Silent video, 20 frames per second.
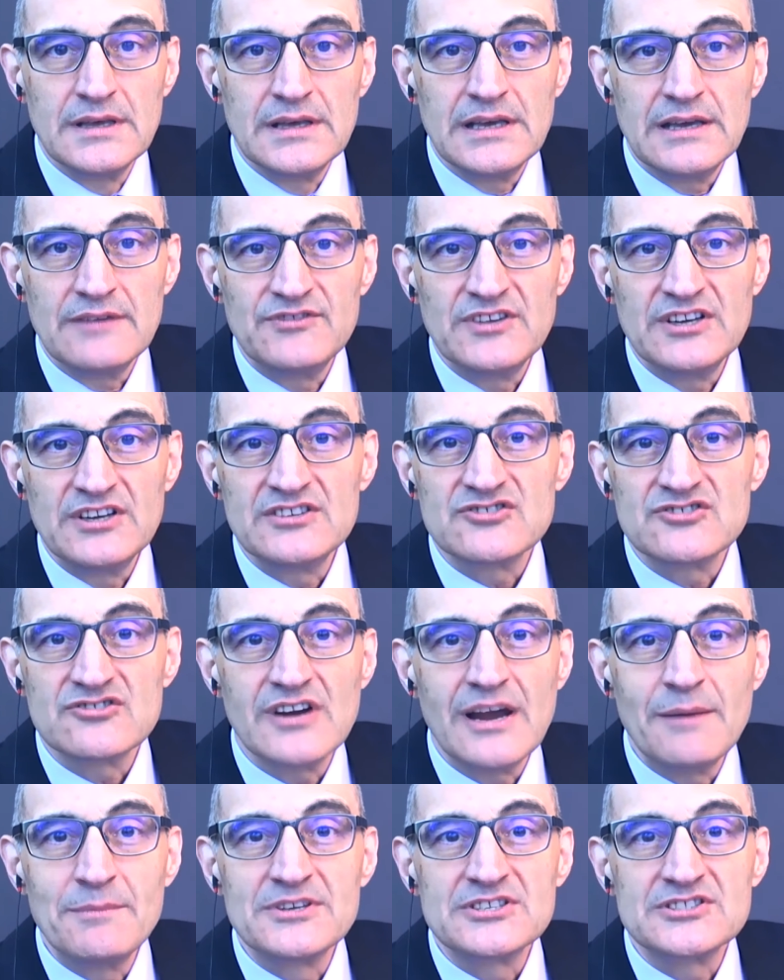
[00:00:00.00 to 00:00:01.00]
If they're
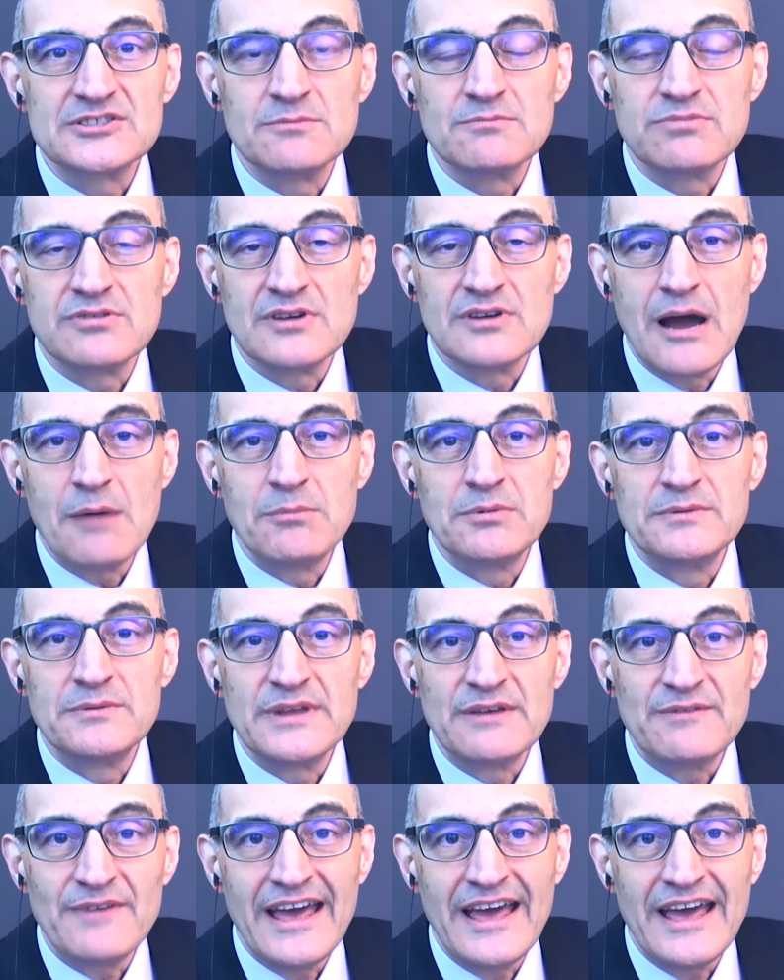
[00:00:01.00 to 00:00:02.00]
describing some problem
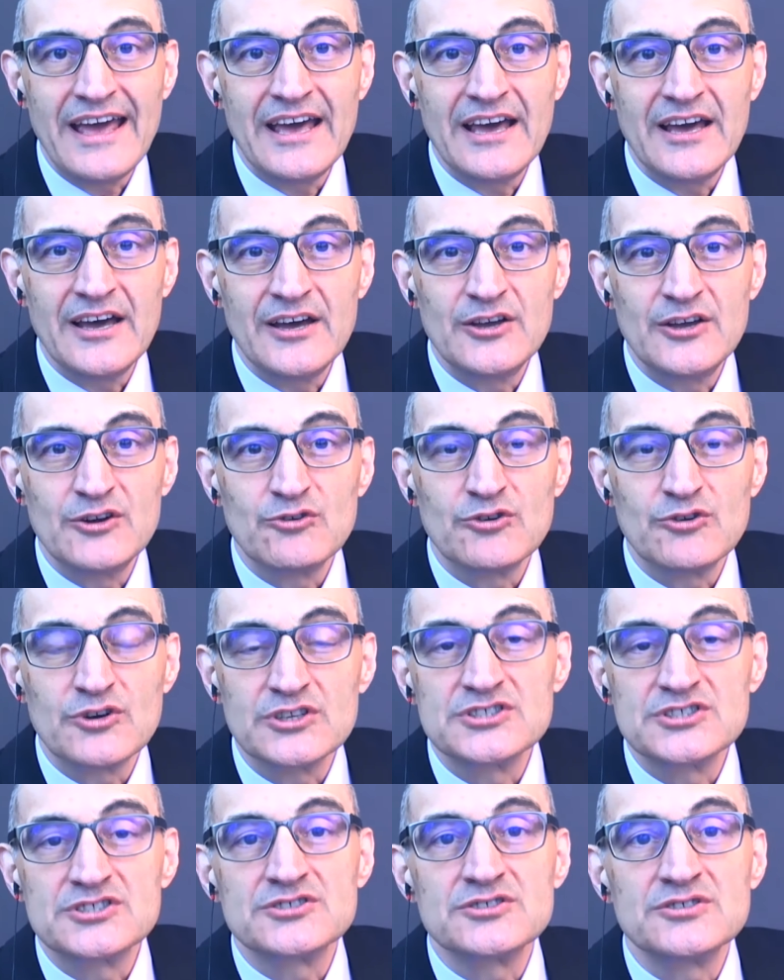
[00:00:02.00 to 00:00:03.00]
they've had or a
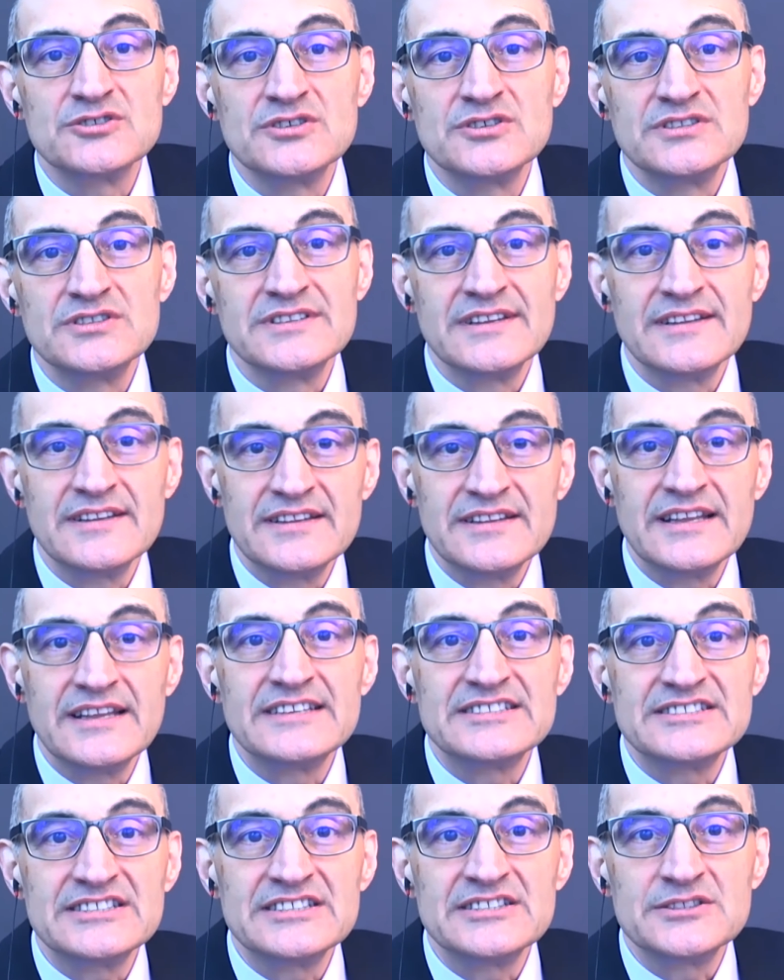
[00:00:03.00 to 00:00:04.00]
concern they
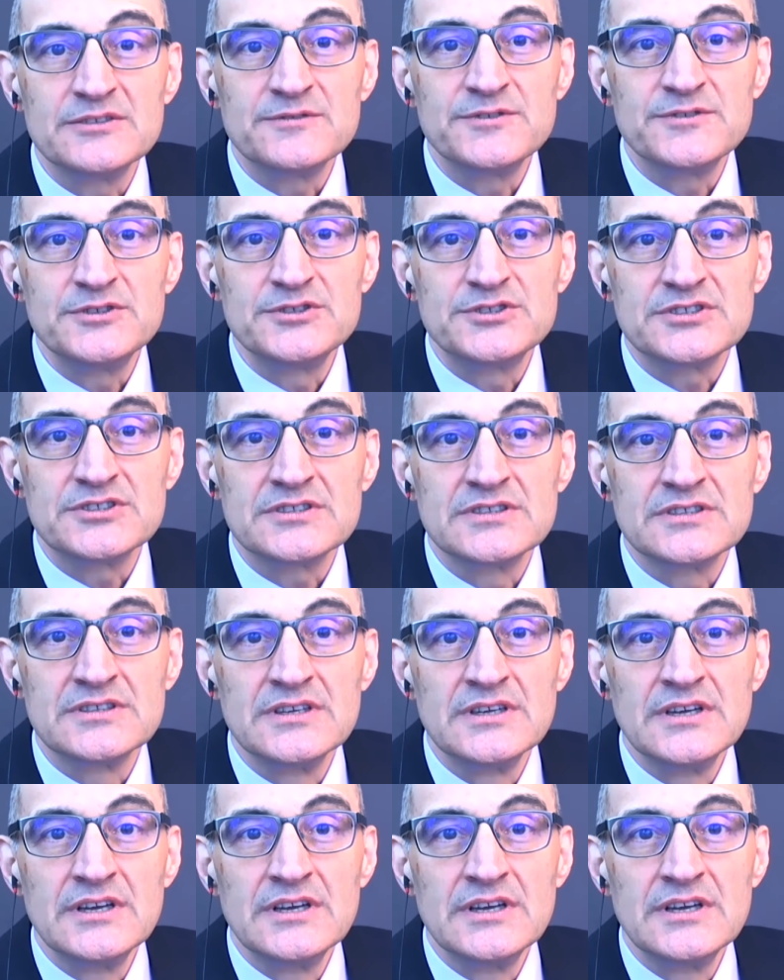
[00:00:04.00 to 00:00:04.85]
see in the future,